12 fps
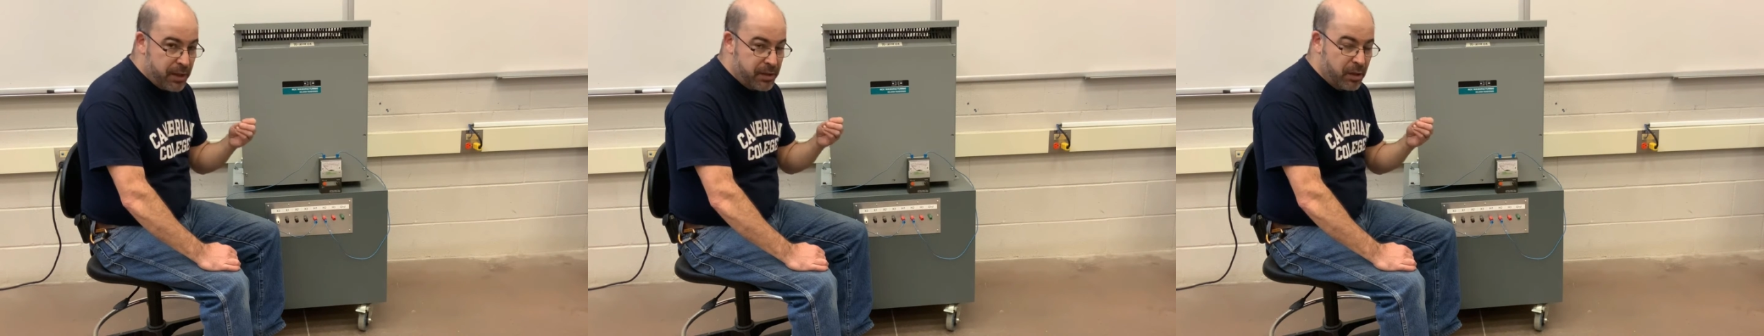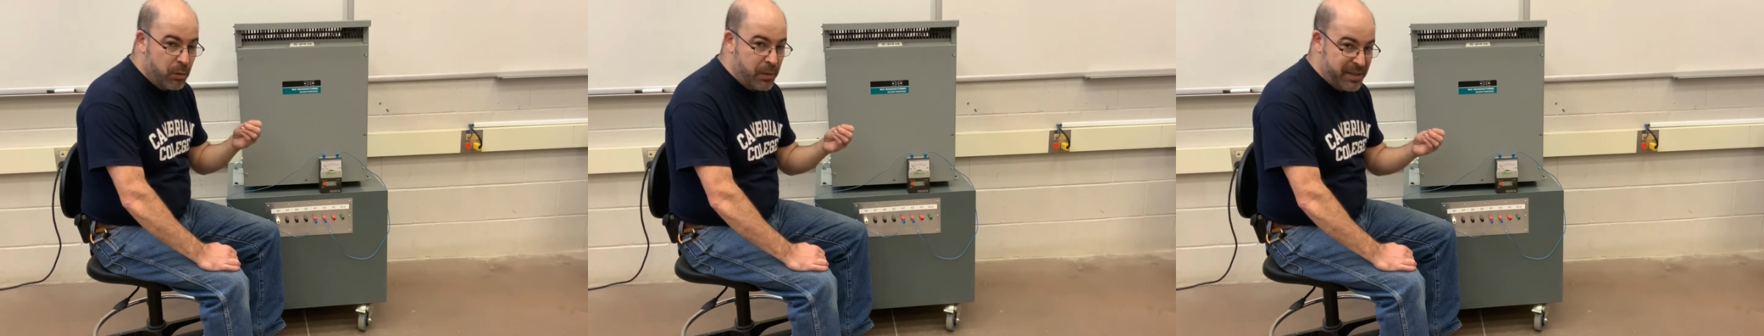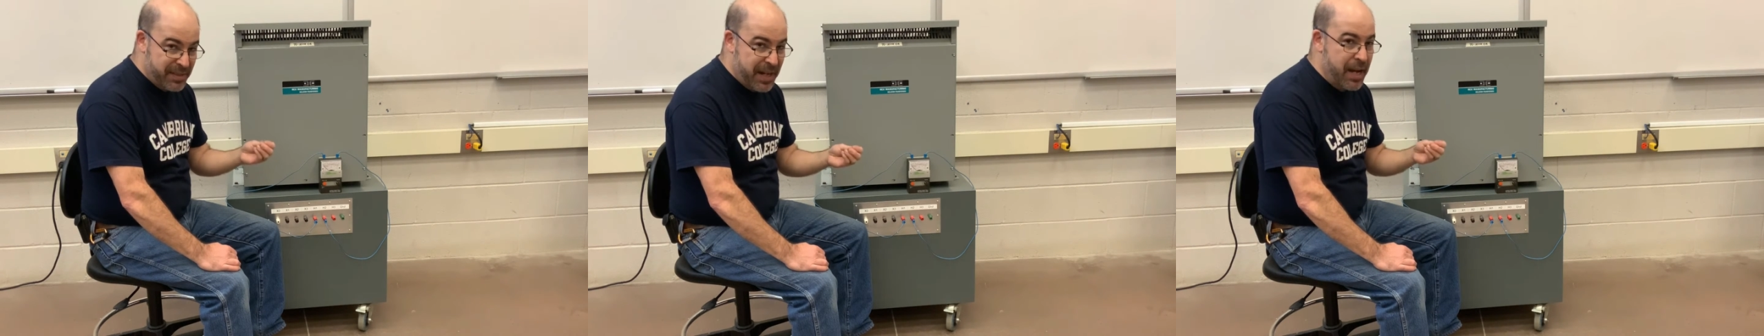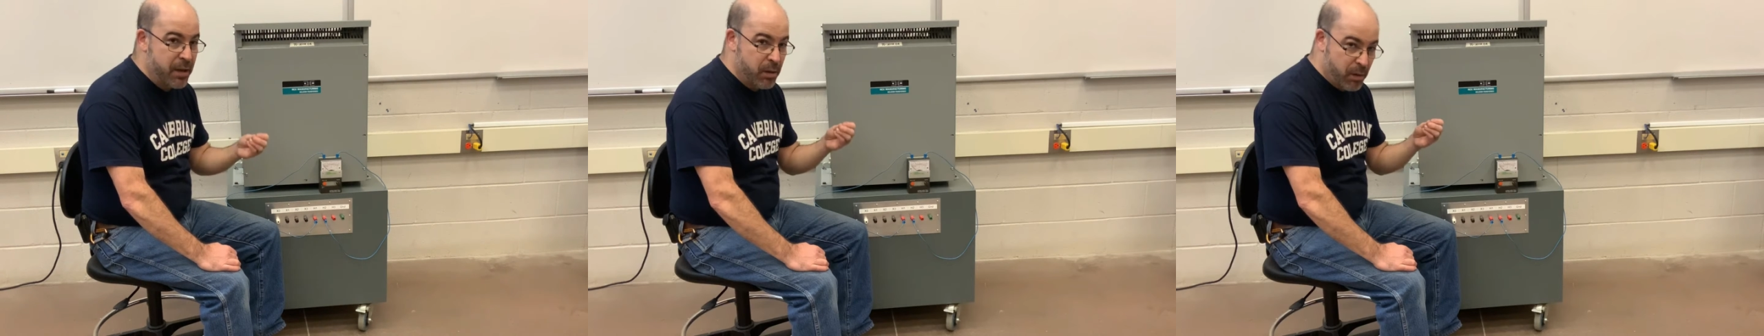is going to
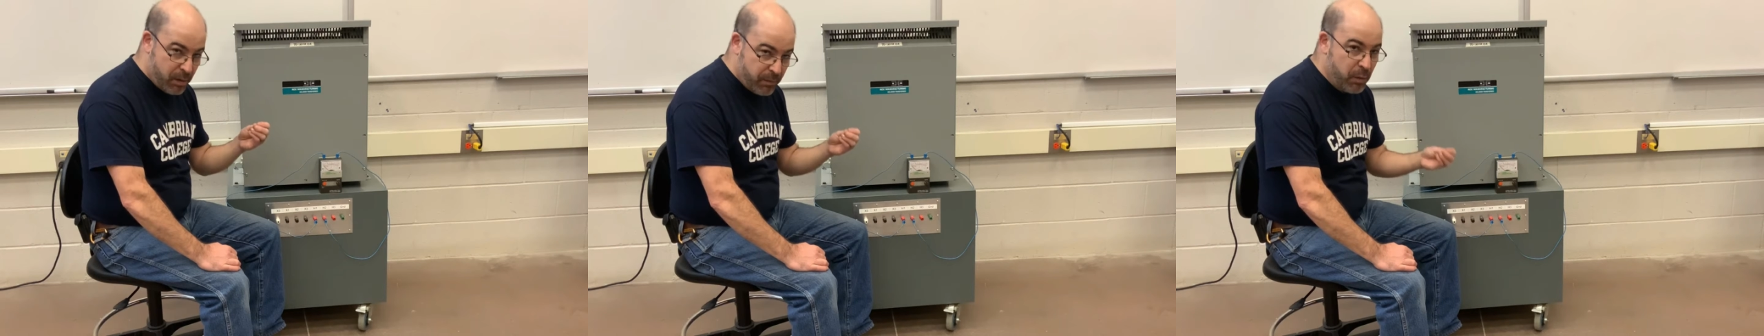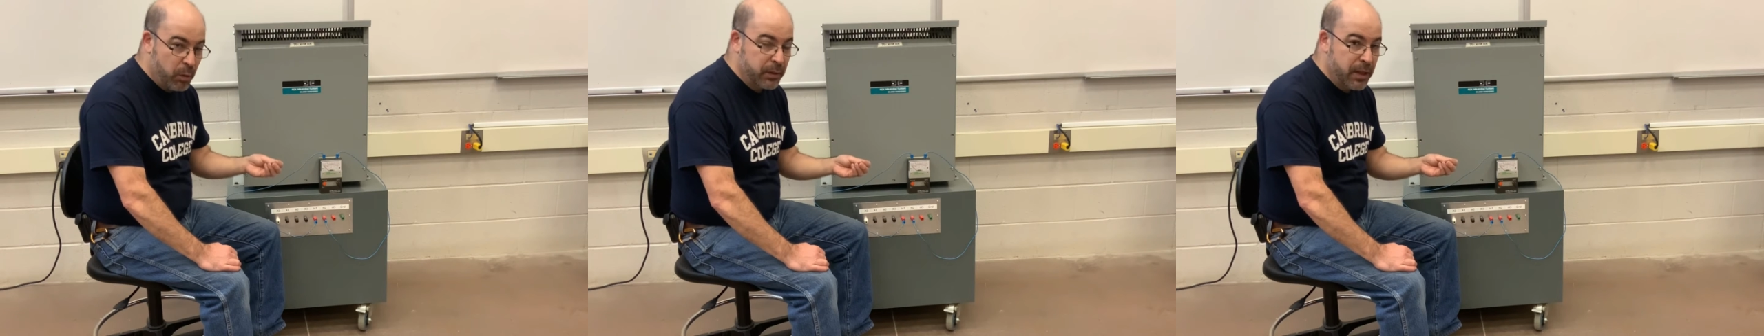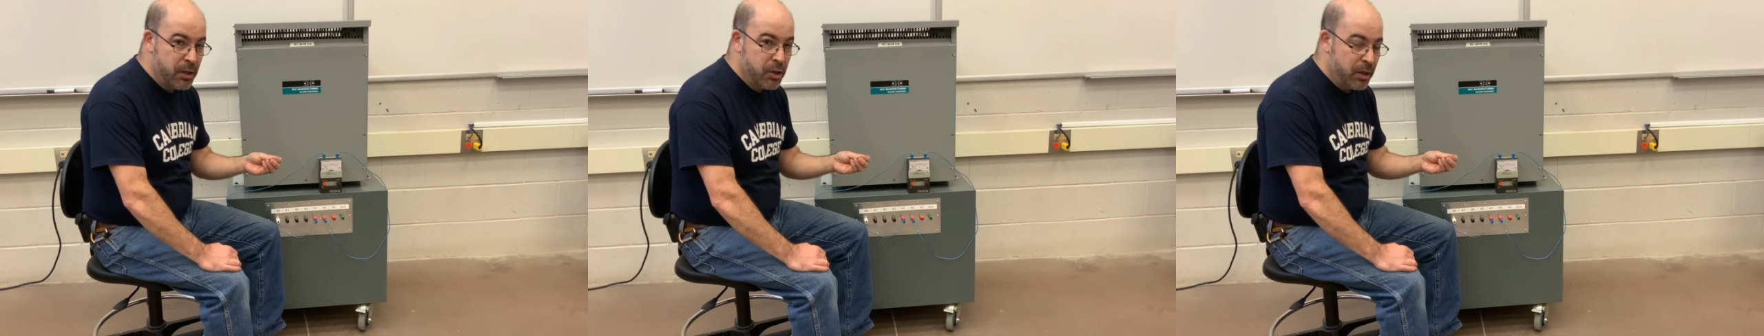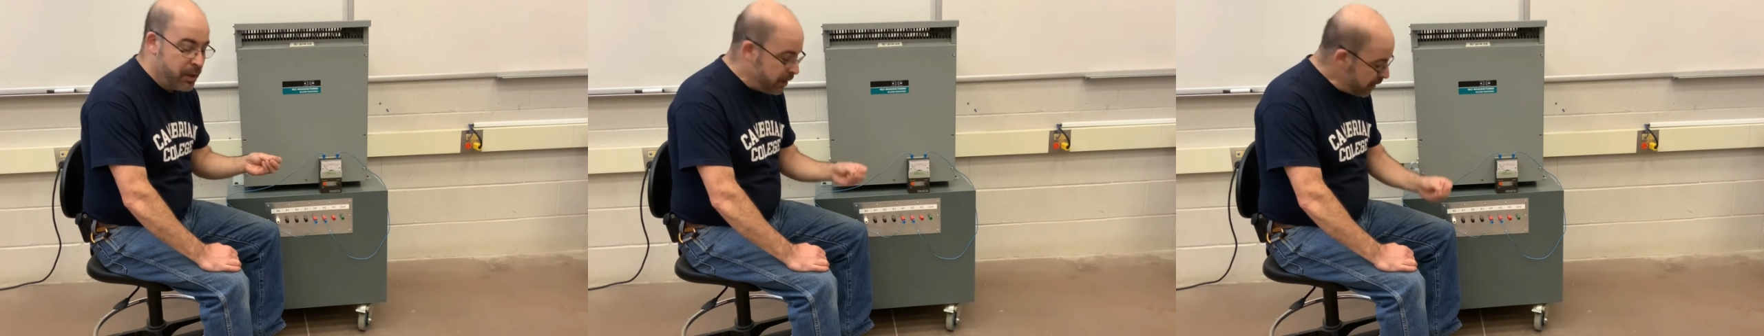withstand the voltage,